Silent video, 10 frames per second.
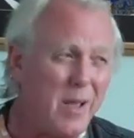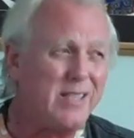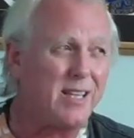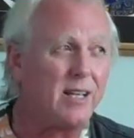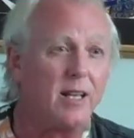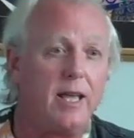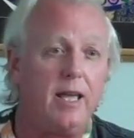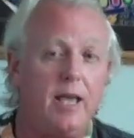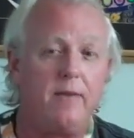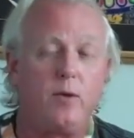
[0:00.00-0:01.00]

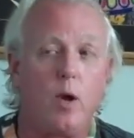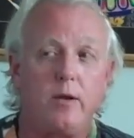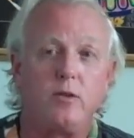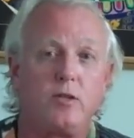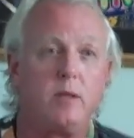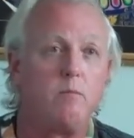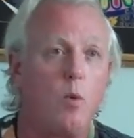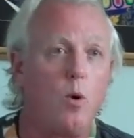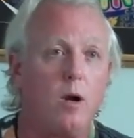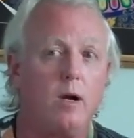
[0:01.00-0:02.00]
basically, if you understood
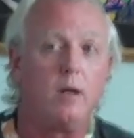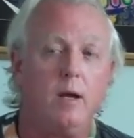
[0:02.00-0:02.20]
more